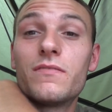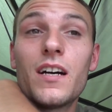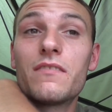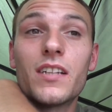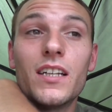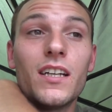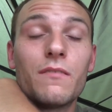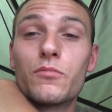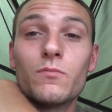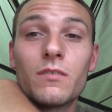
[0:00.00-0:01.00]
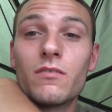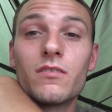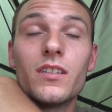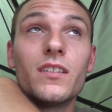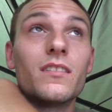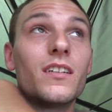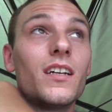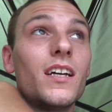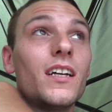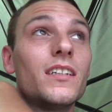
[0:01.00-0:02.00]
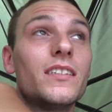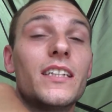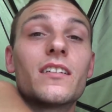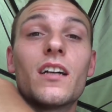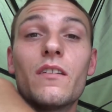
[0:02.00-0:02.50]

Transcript: I've done it. I've brought my rods in, nearly go